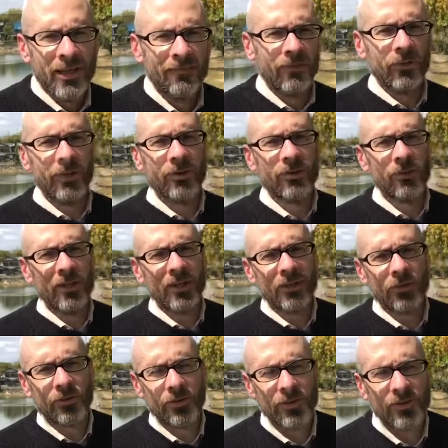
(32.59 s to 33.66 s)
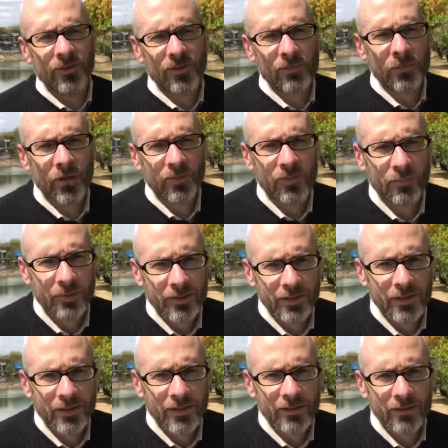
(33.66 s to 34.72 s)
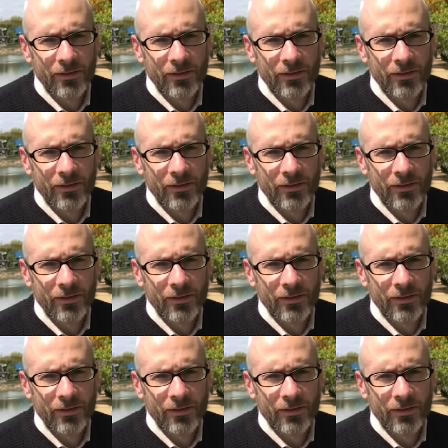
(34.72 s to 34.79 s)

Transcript: if only to increase the possibility